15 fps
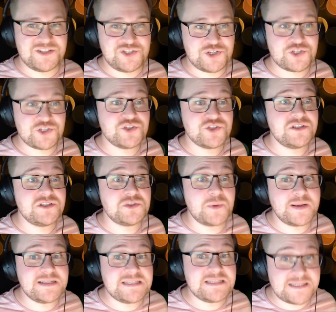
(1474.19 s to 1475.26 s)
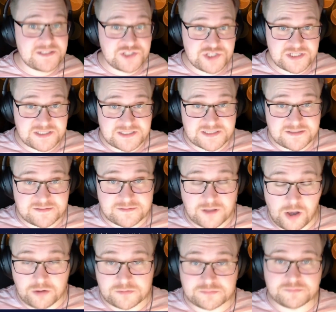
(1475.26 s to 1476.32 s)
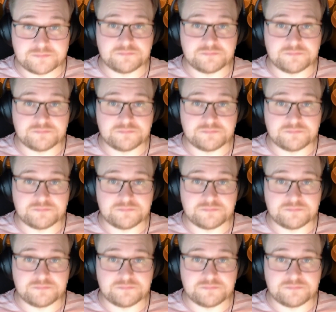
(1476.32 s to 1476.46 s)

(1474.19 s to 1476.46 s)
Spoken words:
just under 20 inches long.